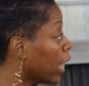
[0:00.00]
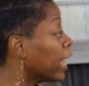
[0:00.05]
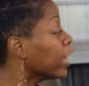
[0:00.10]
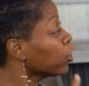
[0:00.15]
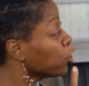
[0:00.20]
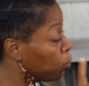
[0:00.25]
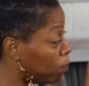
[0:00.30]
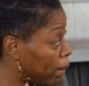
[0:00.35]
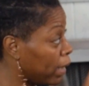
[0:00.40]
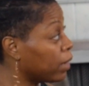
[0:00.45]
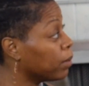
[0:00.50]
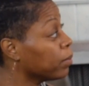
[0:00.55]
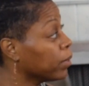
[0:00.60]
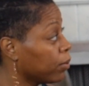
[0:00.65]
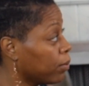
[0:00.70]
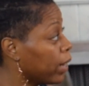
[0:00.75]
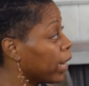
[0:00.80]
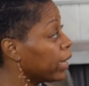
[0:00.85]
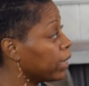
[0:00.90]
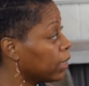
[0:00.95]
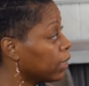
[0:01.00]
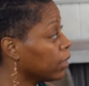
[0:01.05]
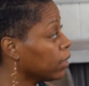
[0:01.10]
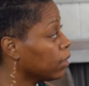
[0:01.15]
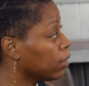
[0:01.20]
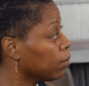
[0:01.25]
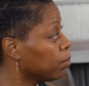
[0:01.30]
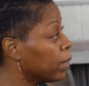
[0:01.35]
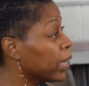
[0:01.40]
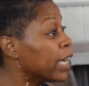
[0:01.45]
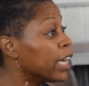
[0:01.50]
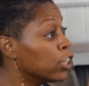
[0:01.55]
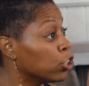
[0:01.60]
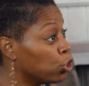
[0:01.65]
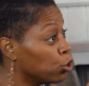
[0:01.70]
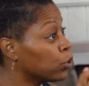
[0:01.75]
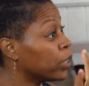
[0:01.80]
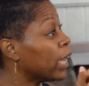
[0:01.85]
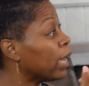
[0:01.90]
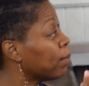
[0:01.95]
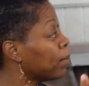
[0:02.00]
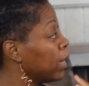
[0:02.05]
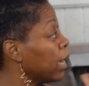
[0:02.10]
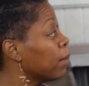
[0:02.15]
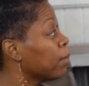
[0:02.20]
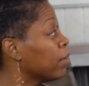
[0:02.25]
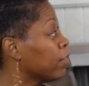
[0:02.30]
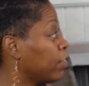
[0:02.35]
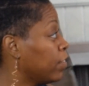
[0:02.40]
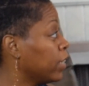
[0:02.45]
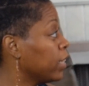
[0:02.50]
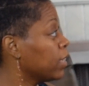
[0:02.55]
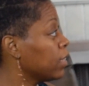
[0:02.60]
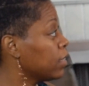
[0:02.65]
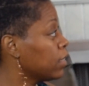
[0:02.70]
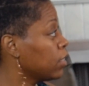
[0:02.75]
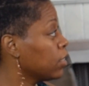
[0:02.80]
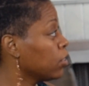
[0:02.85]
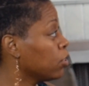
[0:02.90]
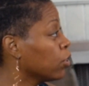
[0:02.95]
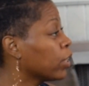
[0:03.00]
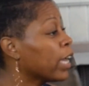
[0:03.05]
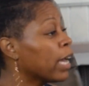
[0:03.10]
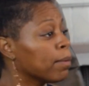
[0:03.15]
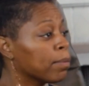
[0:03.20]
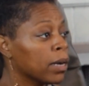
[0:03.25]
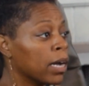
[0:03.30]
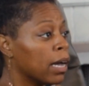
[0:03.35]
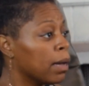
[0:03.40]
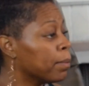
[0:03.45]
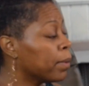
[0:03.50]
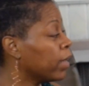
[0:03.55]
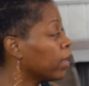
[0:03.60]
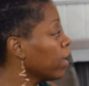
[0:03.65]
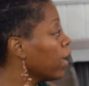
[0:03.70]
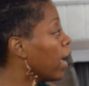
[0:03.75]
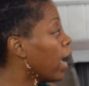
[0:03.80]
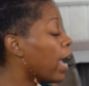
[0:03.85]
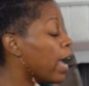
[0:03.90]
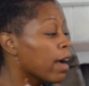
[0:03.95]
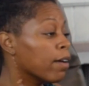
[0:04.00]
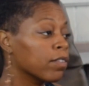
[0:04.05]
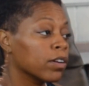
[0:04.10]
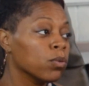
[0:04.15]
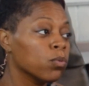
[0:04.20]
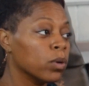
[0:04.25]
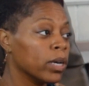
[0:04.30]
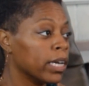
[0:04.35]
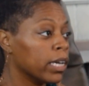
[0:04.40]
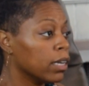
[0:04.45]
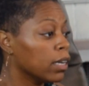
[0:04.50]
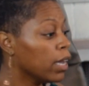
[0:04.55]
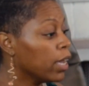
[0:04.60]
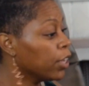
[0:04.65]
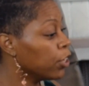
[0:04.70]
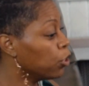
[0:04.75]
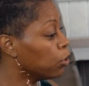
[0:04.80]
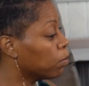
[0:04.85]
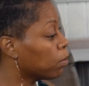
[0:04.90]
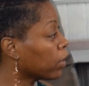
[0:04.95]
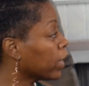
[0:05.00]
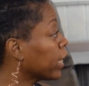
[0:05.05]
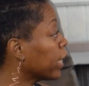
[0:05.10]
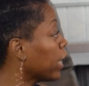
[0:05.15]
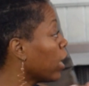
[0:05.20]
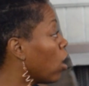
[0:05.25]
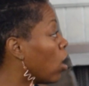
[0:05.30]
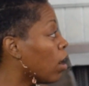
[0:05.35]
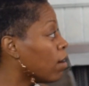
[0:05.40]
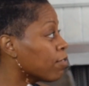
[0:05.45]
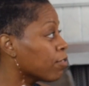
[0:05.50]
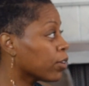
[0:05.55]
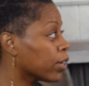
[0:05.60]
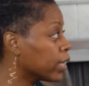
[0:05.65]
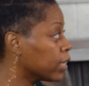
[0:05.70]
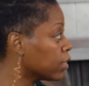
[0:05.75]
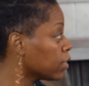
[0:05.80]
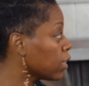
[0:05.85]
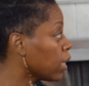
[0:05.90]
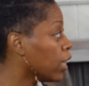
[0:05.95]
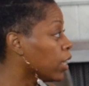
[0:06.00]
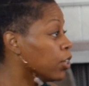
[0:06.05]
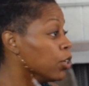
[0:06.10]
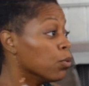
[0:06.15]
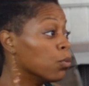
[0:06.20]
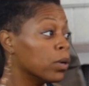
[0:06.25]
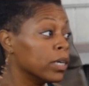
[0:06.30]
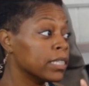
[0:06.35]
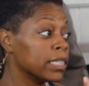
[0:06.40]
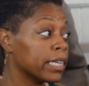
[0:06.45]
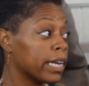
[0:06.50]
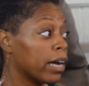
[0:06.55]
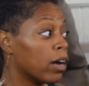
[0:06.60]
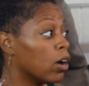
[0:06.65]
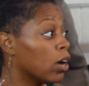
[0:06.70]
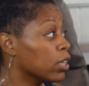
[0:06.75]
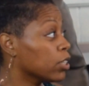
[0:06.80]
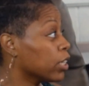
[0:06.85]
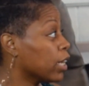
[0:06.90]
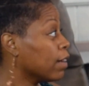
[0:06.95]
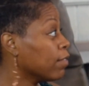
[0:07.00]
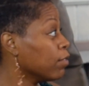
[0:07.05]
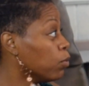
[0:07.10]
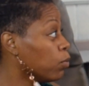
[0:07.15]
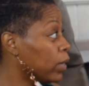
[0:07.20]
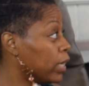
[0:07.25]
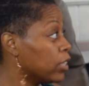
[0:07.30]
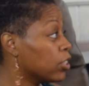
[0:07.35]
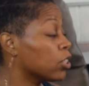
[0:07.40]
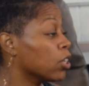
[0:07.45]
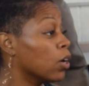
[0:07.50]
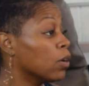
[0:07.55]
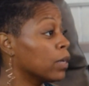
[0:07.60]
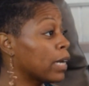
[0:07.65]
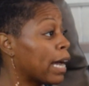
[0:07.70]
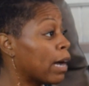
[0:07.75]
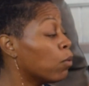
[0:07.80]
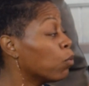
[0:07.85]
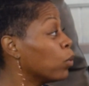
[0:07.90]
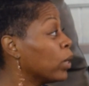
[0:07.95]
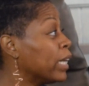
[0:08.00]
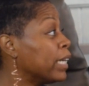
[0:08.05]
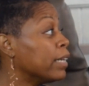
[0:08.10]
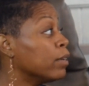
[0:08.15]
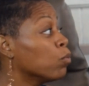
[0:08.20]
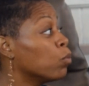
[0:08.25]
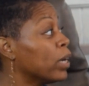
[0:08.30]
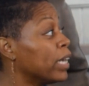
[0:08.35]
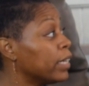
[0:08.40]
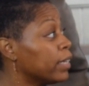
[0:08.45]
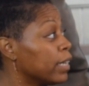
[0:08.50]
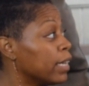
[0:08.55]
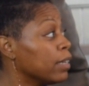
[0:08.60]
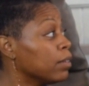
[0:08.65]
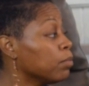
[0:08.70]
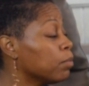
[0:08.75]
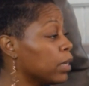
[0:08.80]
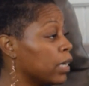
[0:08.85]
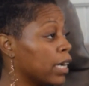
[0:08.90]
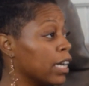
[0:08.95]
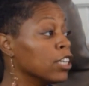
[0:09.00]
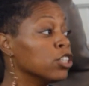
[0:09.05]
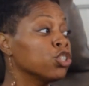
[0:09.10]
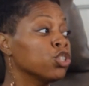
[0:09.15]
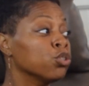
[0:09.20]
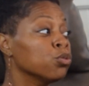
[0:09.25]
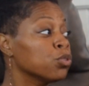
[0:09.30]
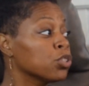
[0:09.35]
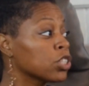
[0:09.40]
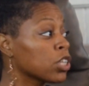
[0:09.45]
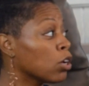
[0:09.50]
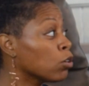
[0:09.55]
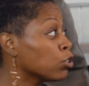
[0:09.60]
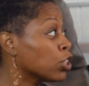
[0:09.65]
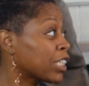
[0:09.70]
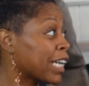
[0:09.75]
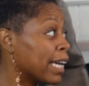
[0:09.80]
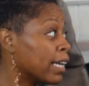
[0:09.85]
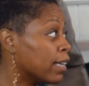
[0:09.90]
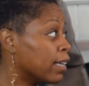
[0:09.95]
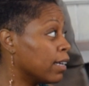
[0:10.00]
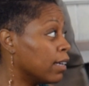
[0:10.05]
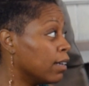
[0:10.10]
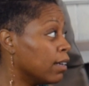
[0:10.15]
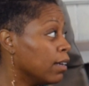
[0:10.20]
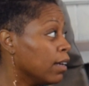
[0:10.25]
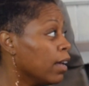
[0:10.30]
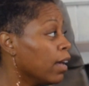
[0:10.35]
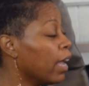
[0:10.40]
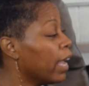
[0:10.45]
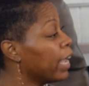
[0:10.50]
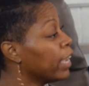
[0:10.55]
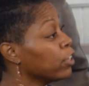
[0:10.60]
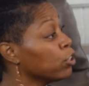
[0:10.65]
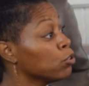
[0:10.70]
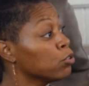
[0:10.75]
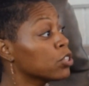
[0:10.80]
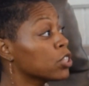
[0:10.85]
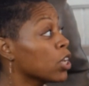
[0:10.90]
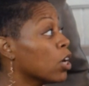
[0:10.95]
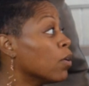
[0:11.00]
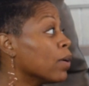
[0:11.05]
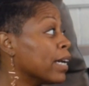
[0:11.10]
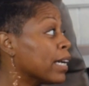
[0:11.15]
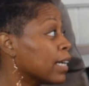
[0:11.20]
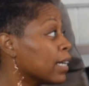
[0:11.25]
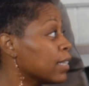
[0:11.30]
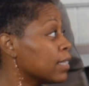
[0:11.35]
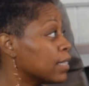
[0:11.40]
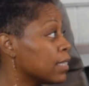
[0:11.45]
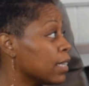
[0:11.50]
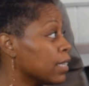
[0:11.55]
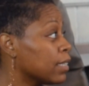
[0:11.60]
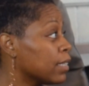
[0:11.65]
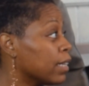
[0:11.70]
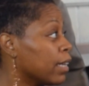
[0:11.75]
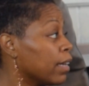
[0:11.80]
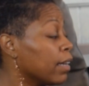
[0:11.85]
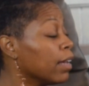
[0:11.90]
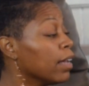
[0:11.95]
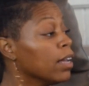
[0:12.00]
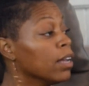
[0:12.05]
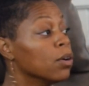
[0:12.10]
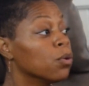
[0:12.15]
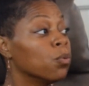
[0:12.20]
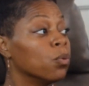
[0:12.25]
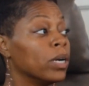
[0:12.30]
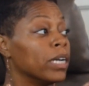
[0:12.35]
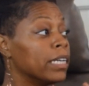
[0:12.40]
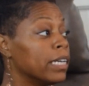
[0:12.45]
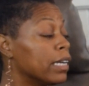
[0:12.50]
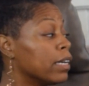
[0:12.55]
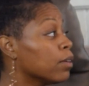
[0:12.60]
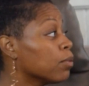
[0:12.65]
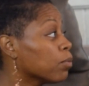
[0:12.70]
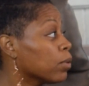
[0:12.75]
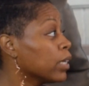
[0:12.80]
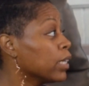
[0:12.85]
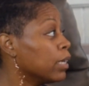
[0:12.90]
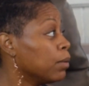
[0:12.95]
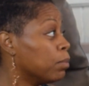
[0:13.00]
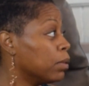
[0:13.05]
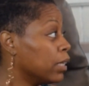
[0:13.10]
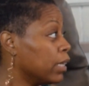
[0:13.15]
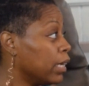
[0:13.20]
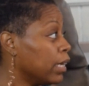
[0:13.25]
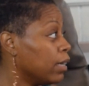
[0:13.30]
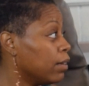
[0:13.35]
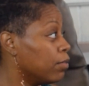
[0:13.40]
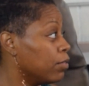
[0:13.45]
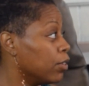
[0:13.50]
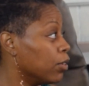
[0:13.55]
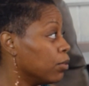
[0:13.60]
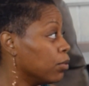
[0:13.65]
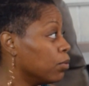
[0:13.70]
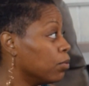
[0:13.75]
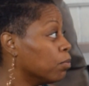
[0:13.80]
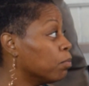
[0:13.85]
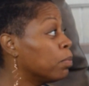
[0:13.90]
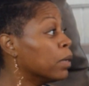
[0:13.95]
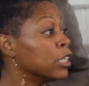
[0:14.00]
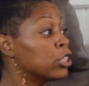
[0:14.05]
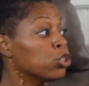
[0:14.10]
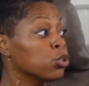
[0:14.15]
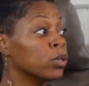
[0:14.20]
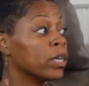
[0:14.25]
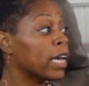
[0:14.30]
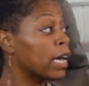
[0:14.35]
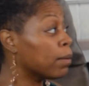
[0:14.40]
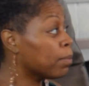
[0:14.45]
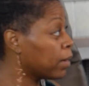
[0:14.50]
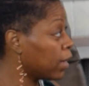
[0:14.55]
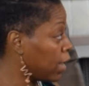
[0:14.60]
and you better be ready, because you kept coming for this. You kept coming every week. You bring in offerings. You went to that altar every week. So now we didn't, because you so shaky and you so inconsistent. We didn't really believe you, but you kept